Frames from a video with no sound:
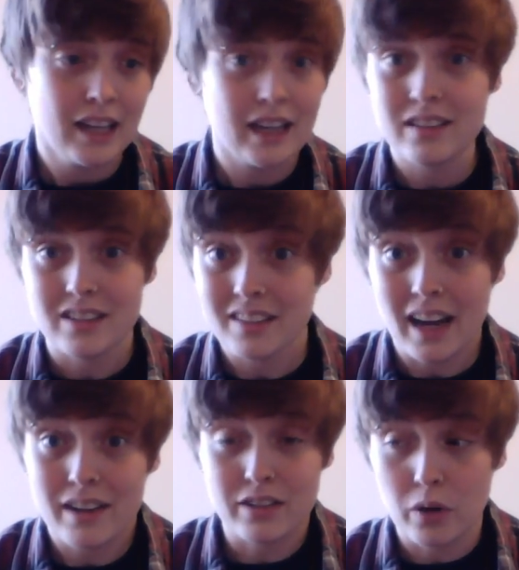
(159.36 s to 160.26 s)
It's just
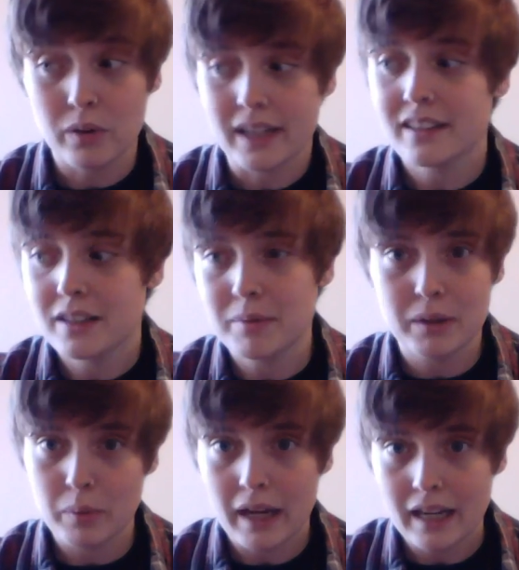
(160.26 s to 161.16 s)
I don't like to
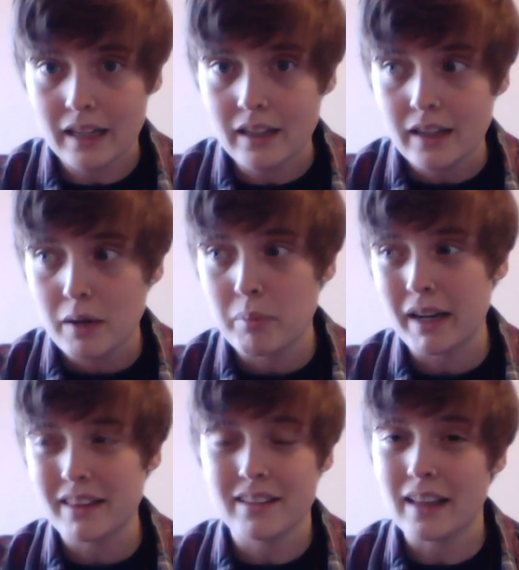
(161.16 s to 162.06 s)
be weighed. But
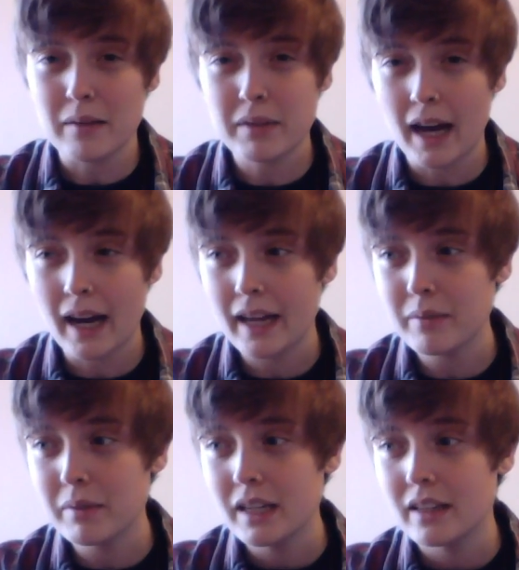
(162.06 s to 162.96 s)
at the same
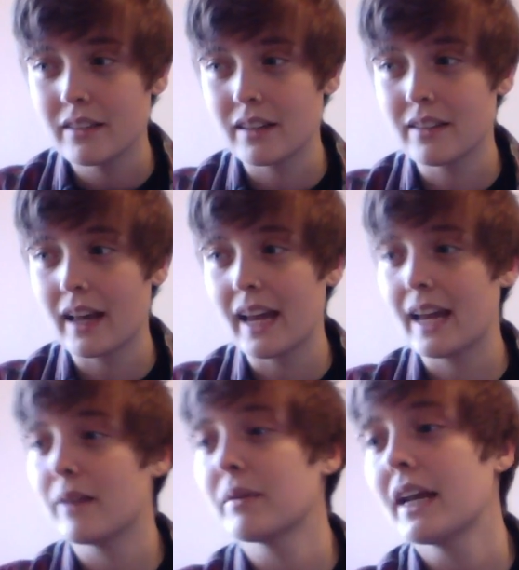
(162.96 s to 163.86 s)
time, since I
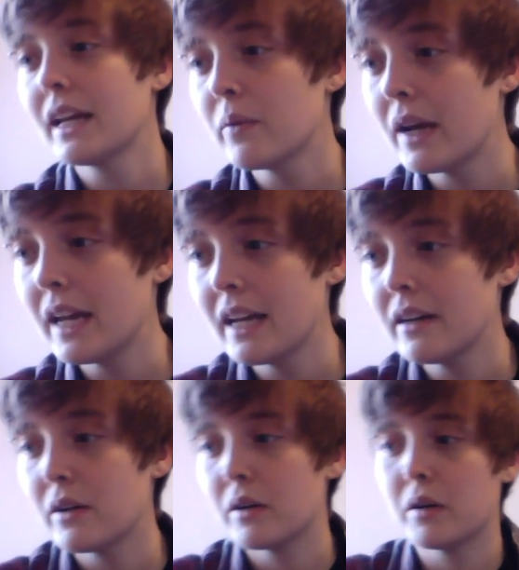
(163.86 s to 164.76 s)
am getting weighed
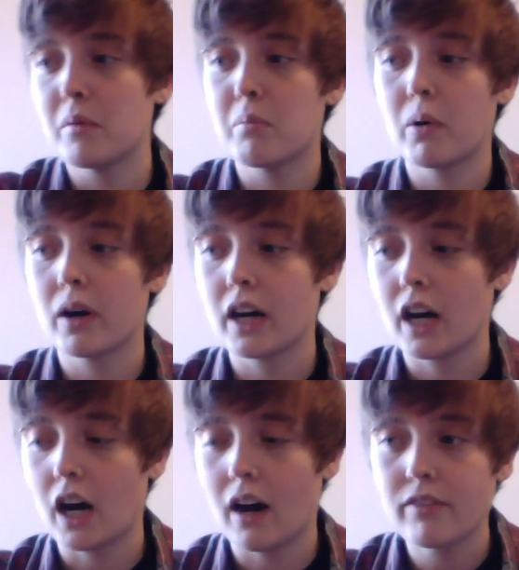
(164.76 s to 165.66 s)
more
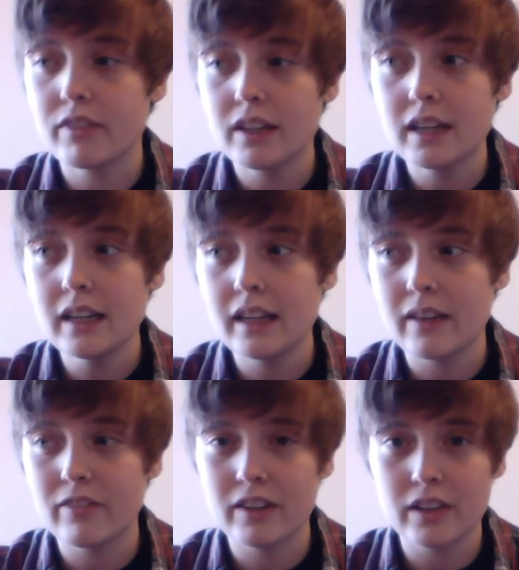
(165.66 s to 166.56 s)
often,
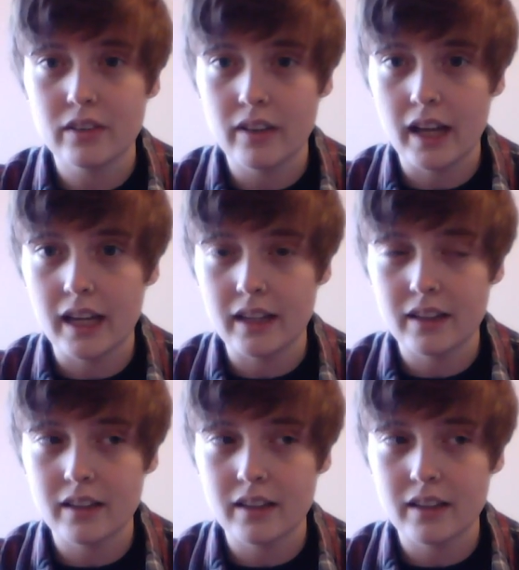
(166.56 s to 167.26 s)
it feels like